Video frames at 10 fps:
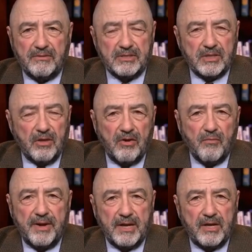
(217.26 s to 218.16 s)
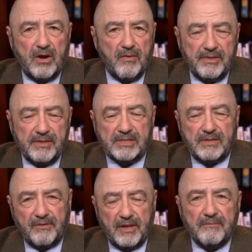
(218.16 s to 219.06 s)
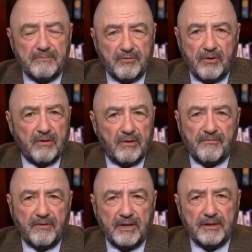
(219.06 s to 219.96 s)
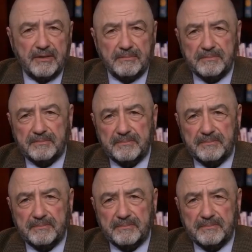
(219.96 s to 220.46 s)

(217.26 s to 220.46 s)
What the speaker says: so there's a long way to go in this development program, frankly.